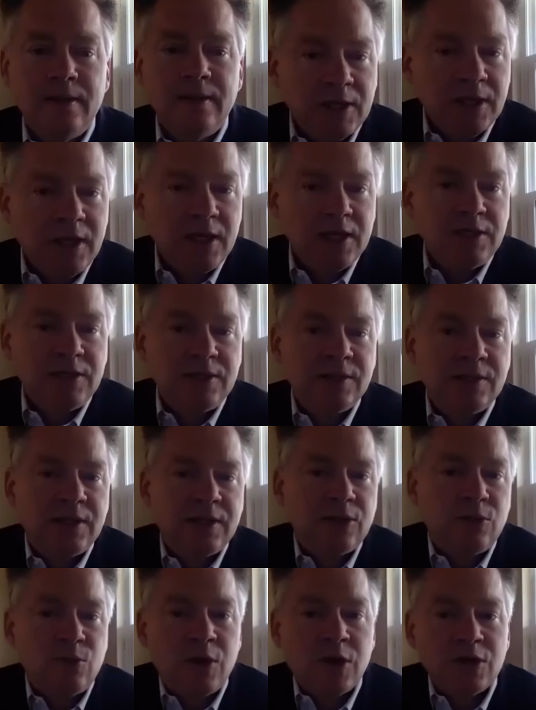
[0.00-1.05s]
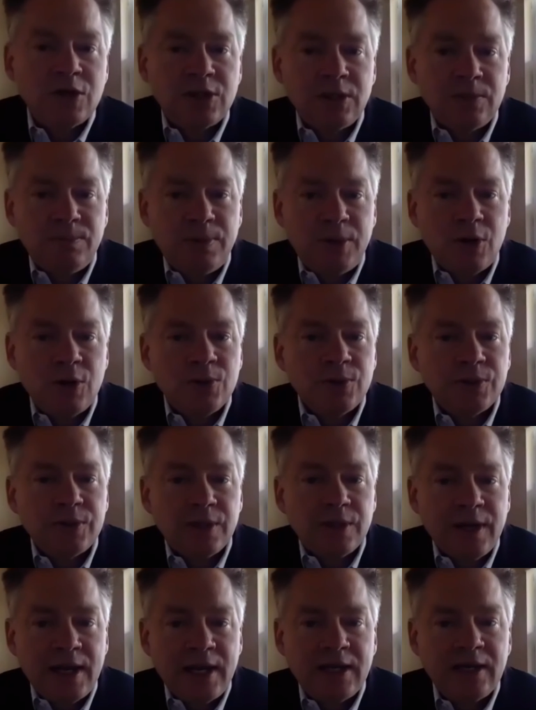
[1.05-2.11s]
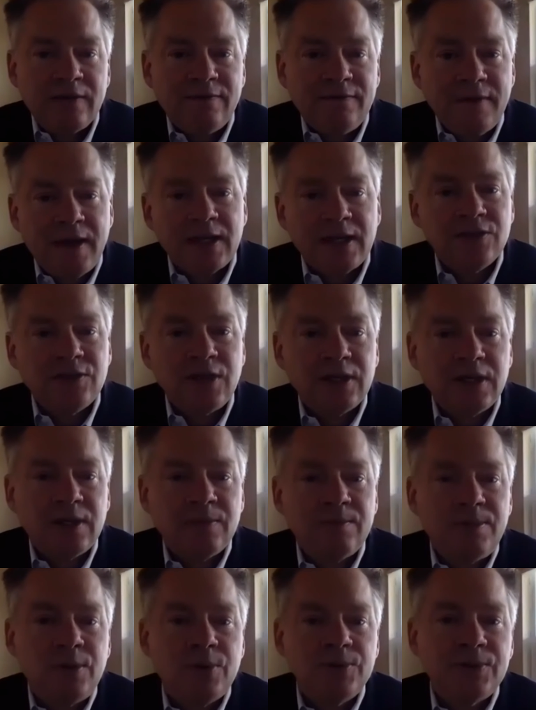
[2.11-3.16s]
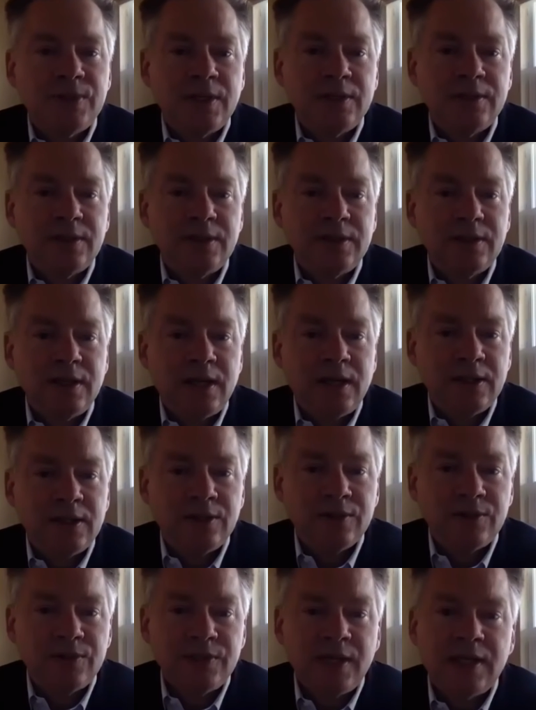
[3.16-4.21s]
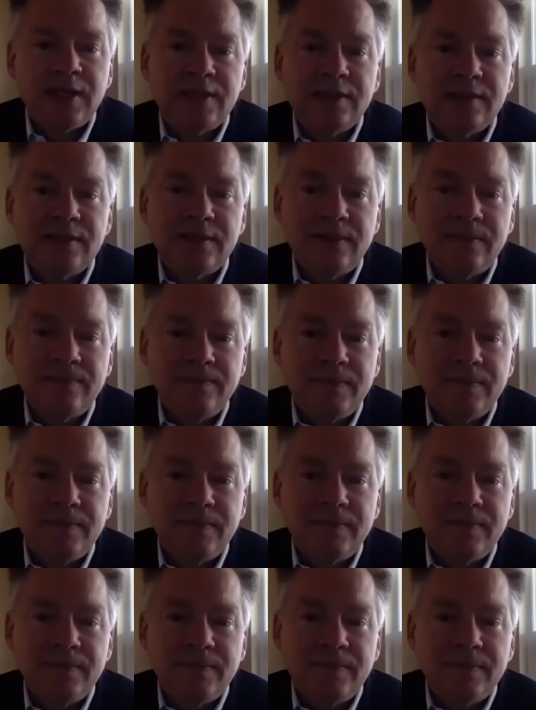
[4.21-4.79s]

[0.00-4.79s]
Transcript: Publications like the Washington Post are adding fact-checking posts on their sites,